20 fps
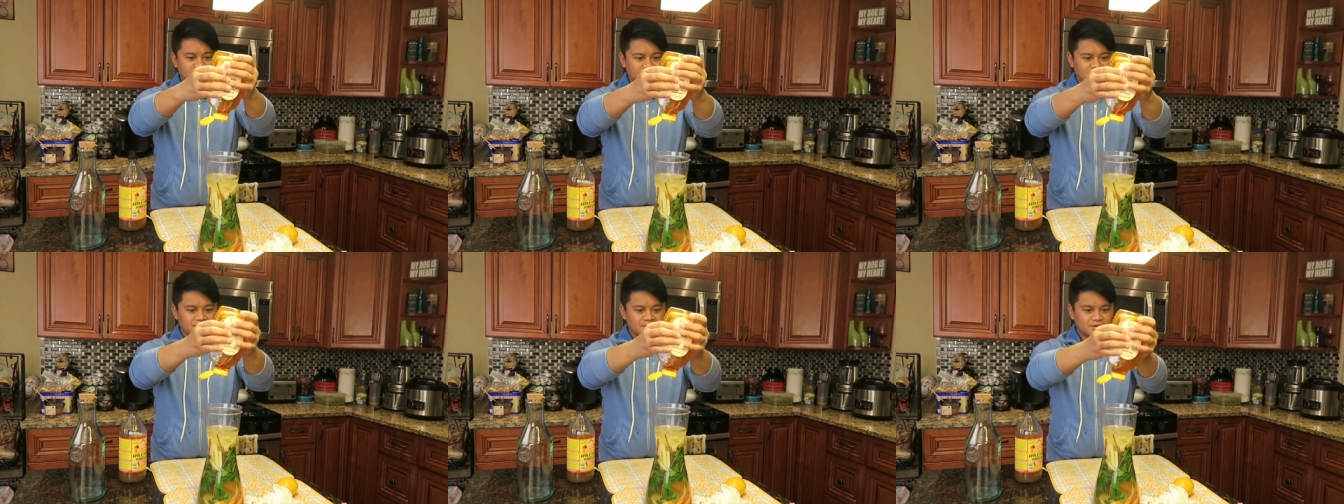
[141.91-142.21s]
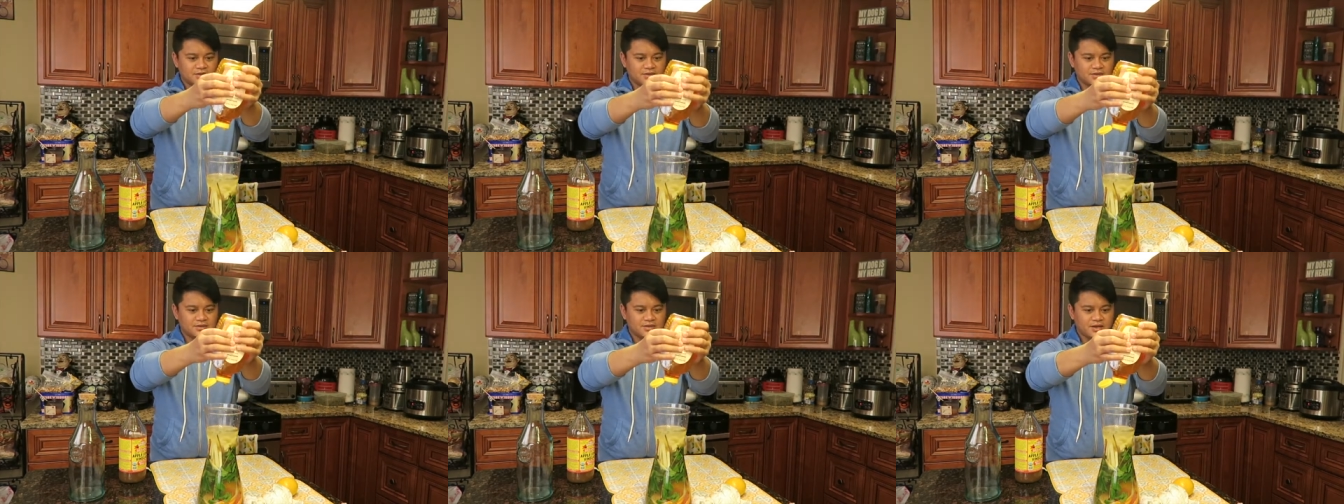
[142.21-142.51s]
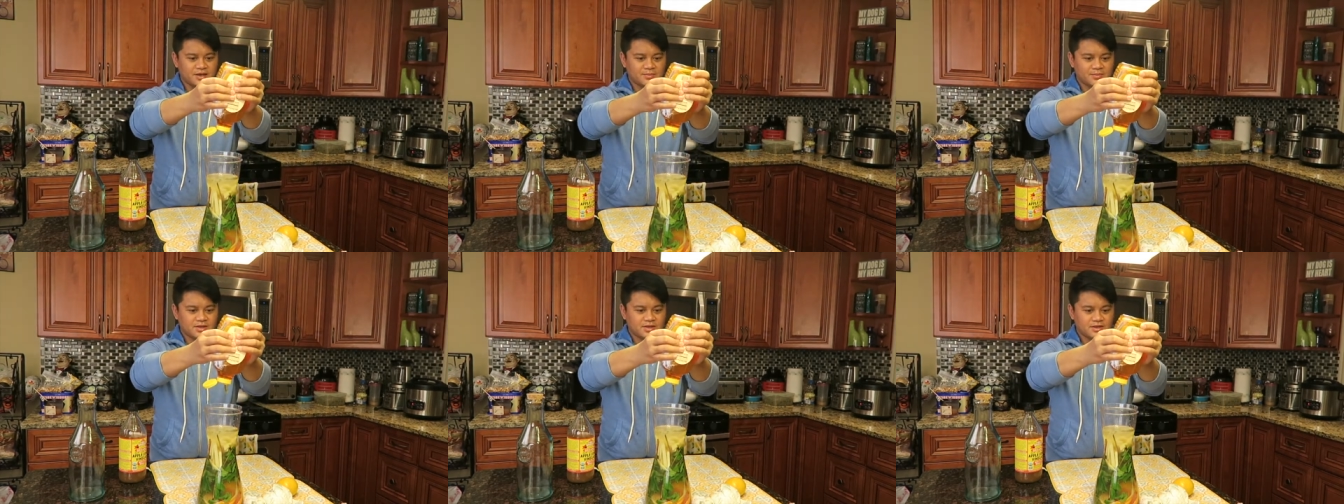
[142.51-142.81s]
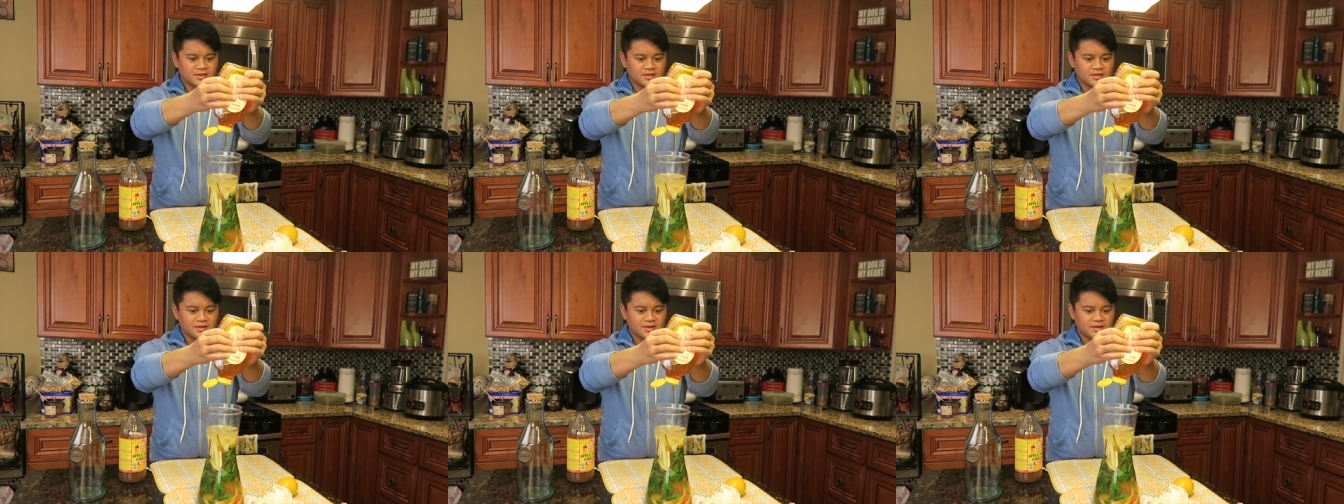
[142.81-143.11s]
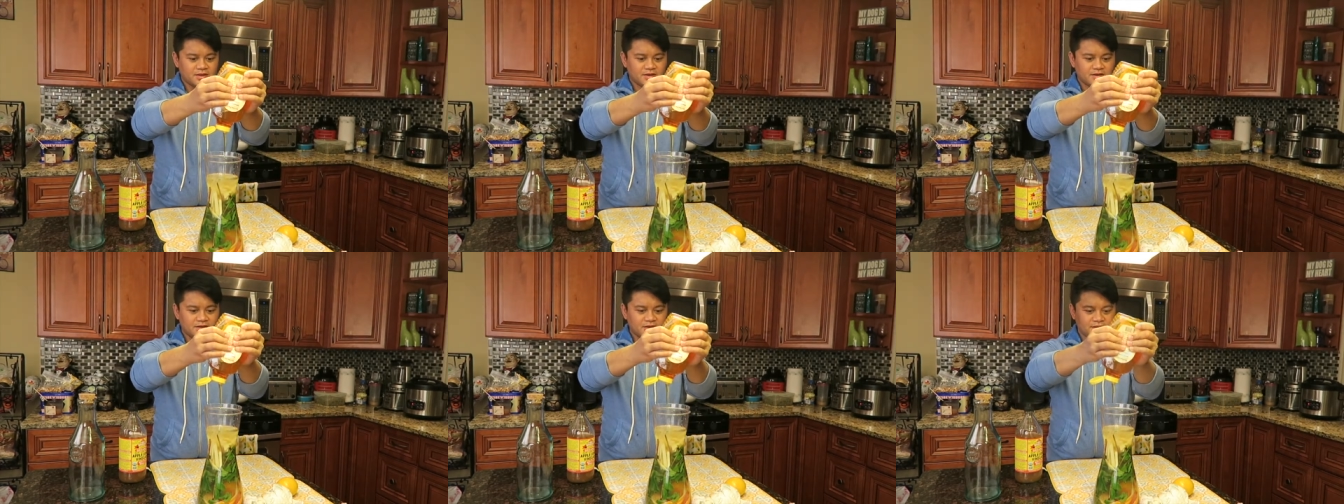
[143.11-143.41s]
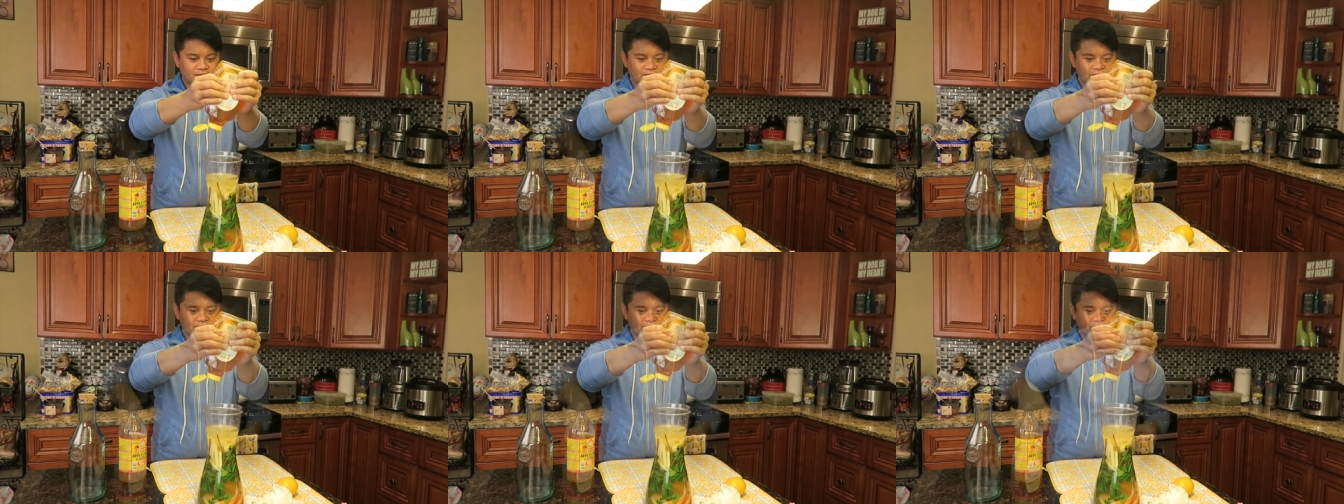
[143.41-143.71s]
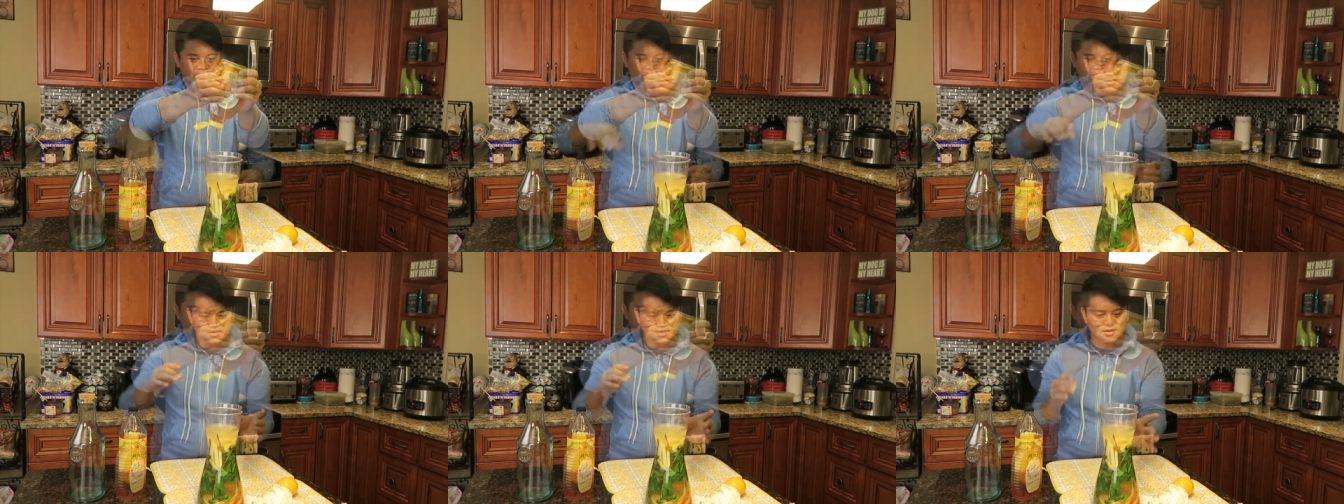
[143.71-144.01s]
just gonna dab that there.
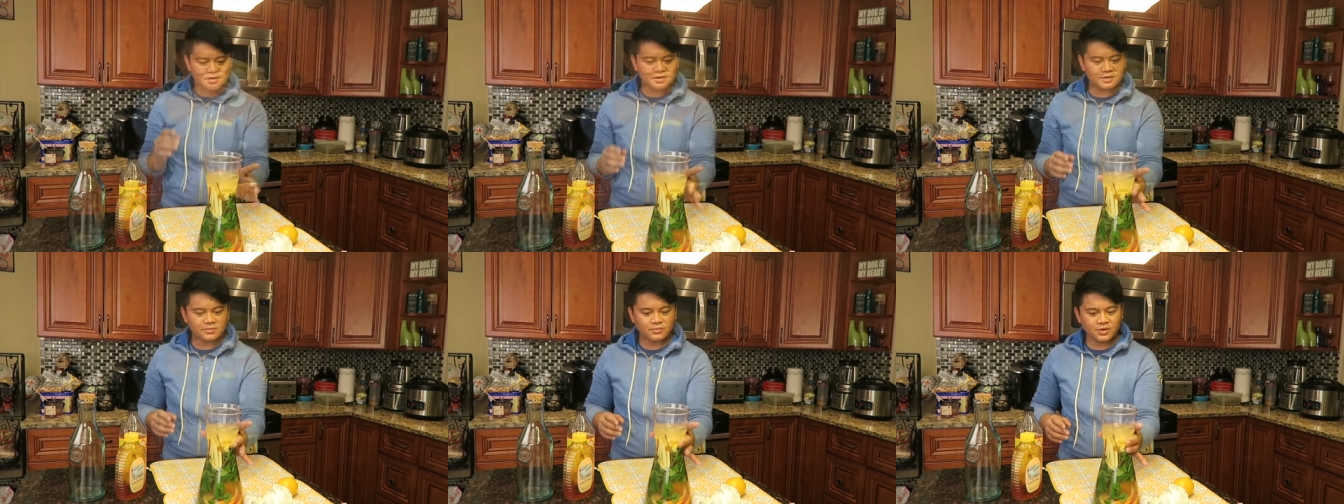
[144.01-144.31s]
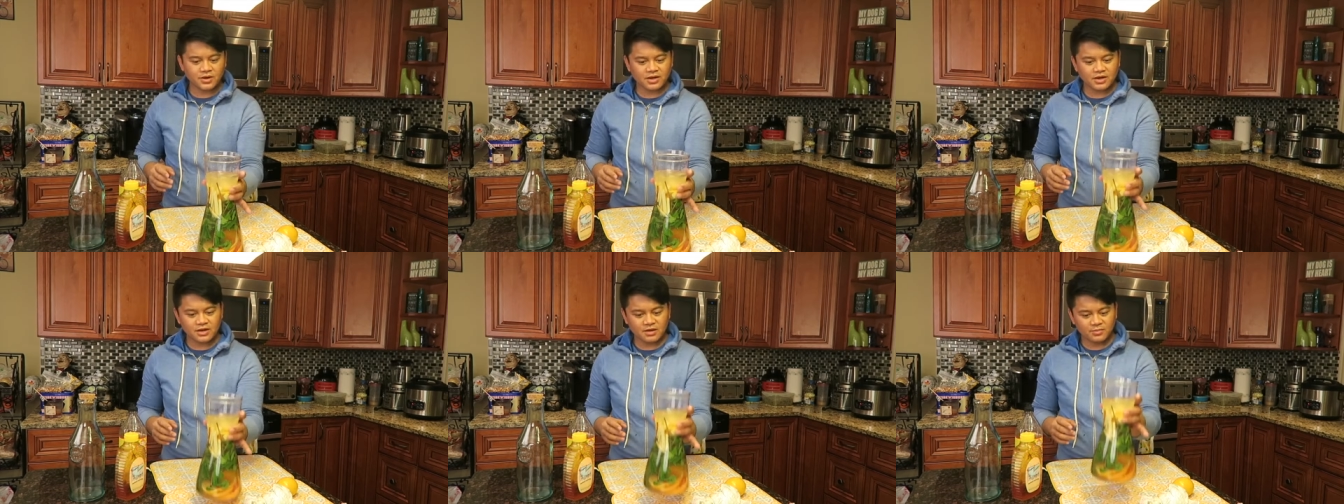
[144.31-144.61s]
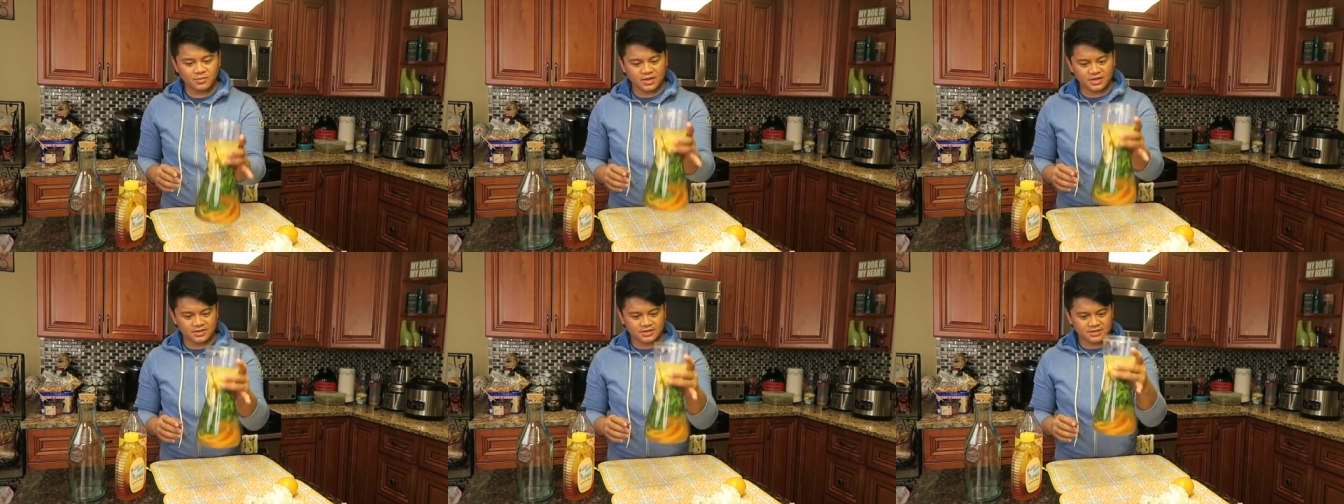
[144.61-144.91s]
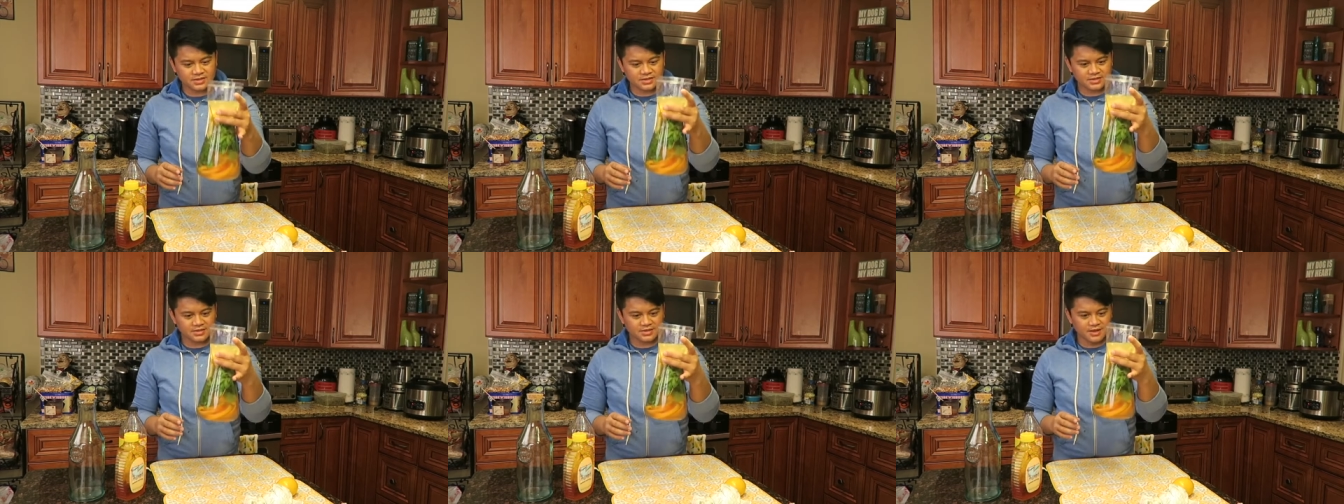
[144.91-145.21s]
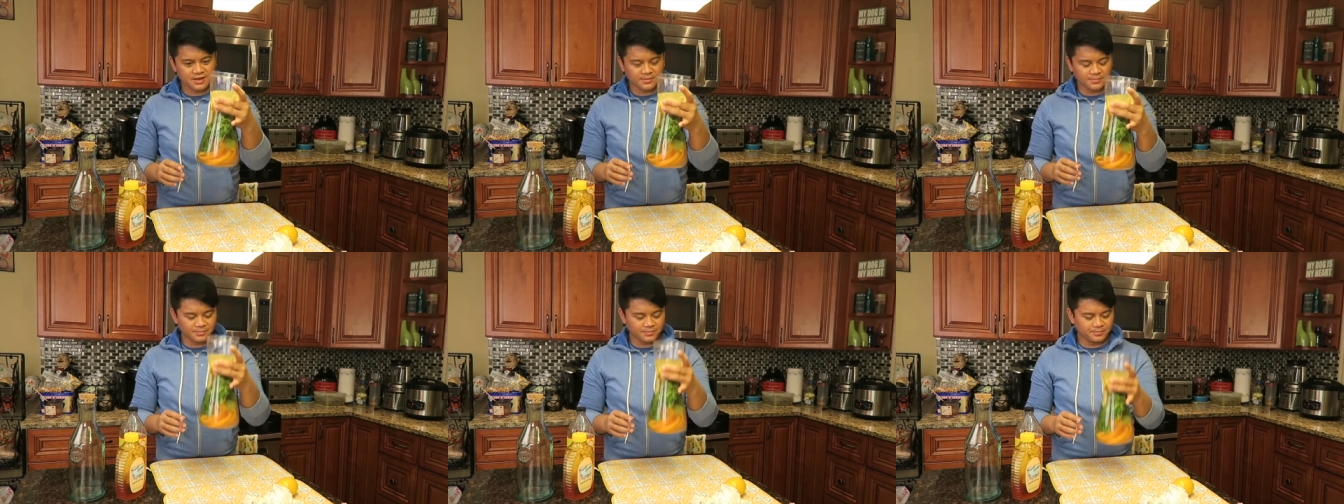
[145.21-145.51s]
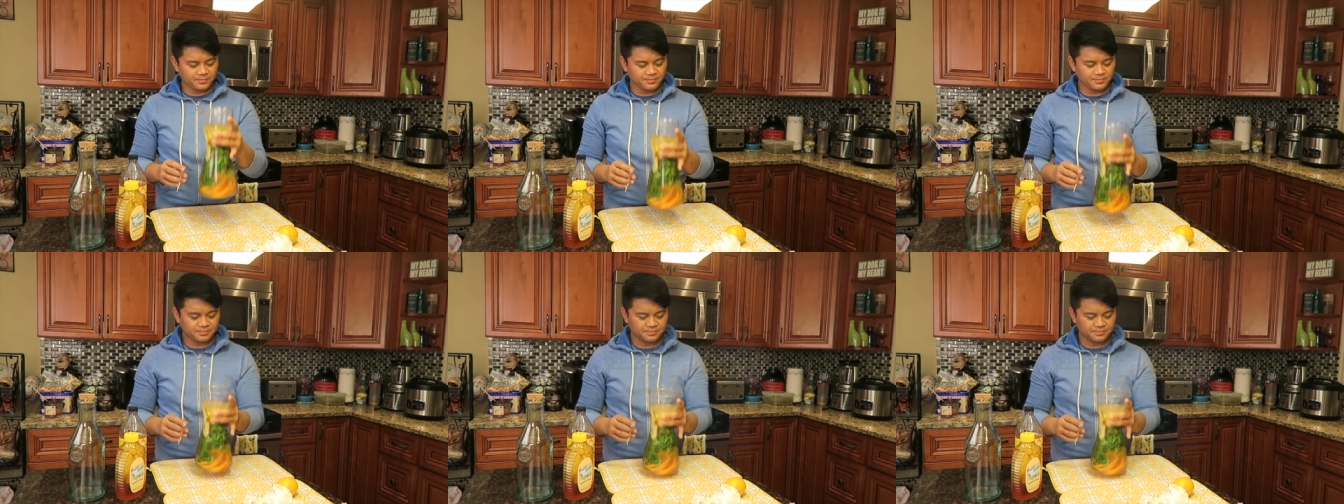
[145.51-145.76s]
And then we're gonna mix this up.